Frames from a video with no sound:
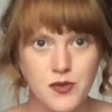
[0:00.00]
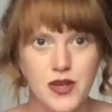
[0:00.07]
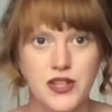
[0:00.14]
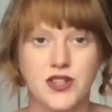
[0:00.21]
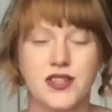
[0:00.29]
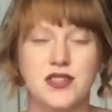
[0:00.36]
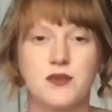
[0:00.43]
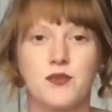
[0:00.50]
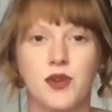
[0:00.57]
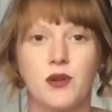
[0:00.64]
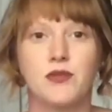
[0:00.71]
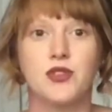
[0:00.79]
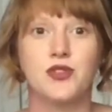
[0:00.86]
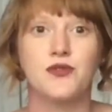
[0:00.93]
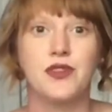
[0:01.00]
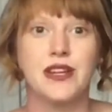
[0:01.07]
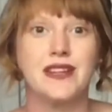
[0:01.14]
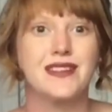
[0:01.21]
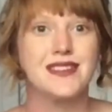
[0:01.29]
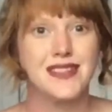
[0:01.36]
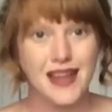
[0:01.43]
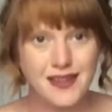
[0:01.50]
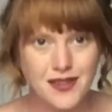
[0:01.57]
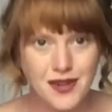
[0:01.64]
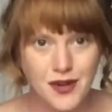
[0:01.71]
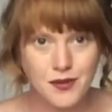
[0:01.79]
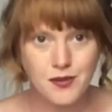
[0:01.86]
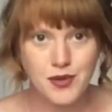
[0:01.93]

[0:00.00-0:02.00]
which is the prompt to read a standalone